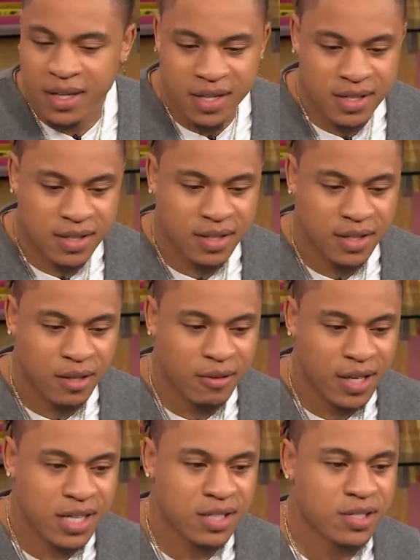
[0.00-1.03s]
because because the
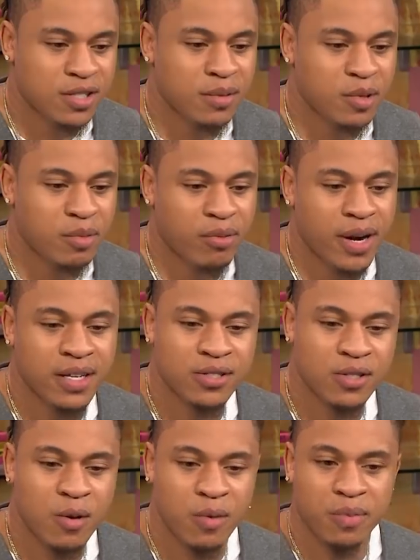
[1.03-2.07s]
relationship you
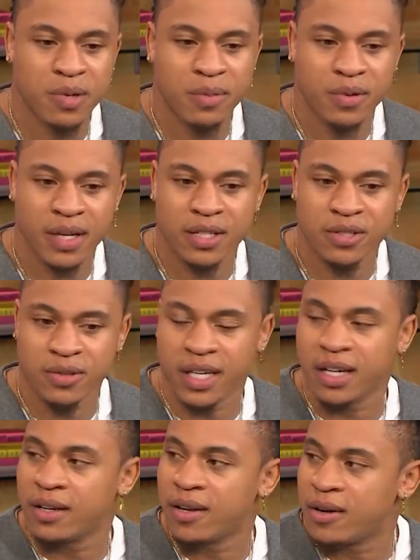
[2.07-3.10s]
brainstorm with people that you
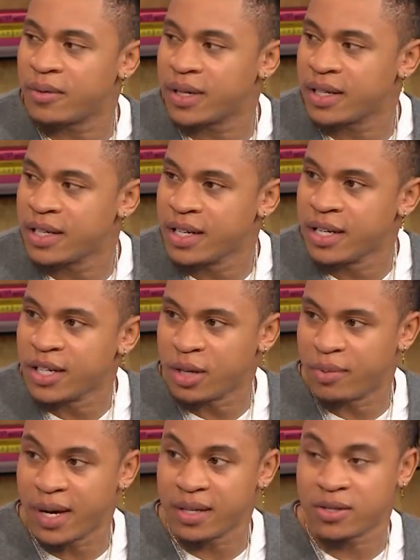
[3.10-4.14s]
get along with
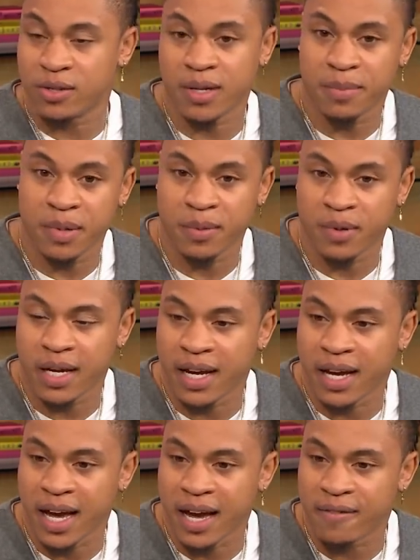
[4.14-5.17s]
you brainstorm that people
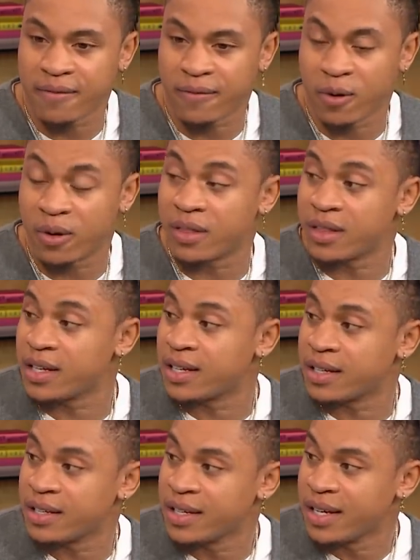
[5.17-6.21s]
that have forward
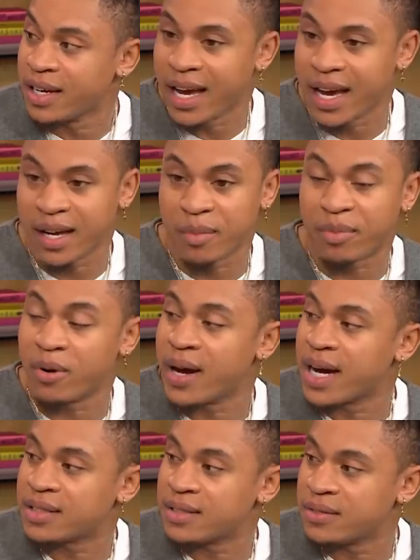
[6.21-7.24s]
thinking and are
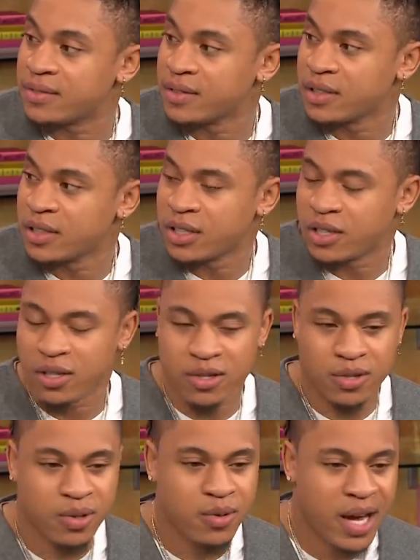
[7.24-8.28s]
proactive yeah. you know
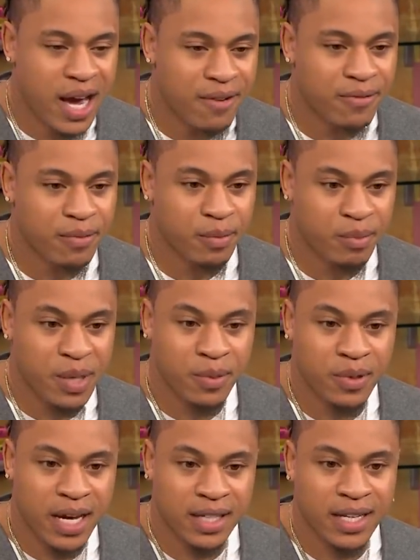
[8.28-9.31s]
so you have
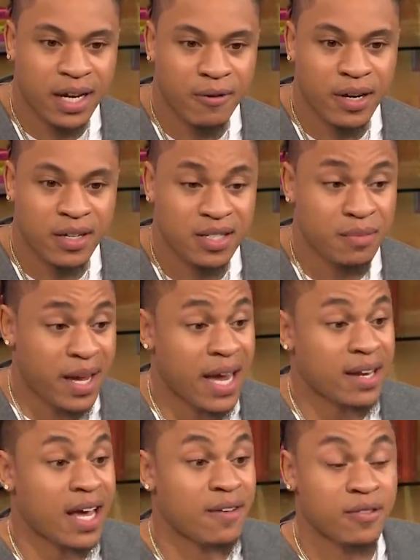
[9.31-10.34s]
people like that around your team
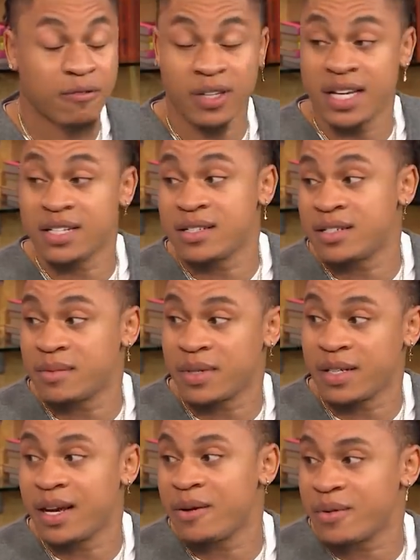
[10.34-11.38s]
and have the relationship
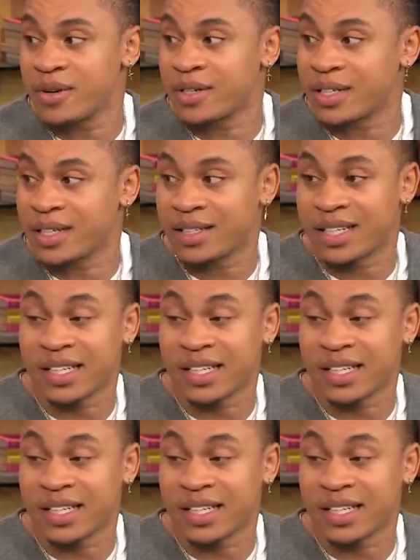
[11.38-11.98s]
and network and yes.